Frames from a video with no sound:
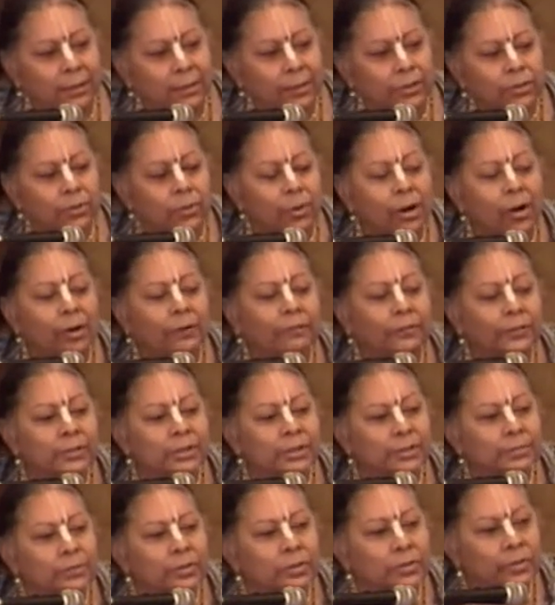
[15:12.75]
to offer
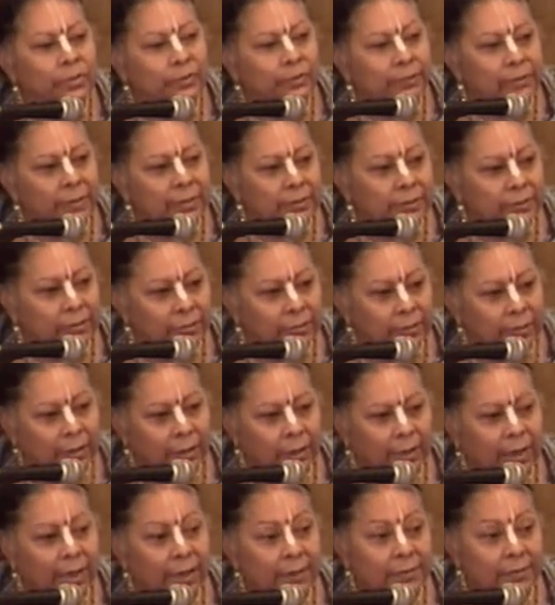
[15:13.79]
some service to their
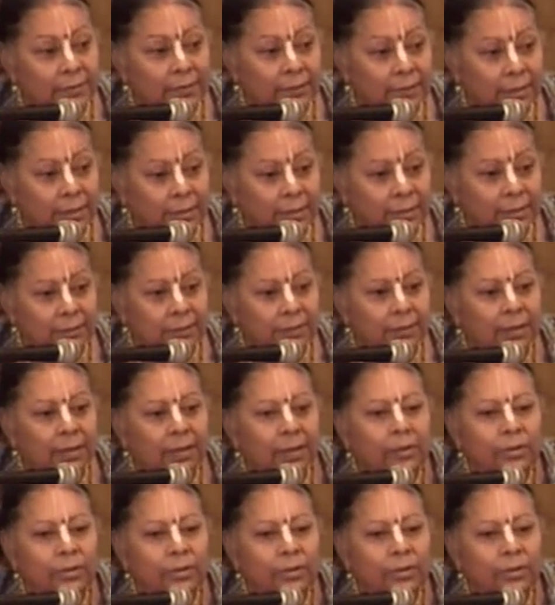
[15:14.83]
counselees.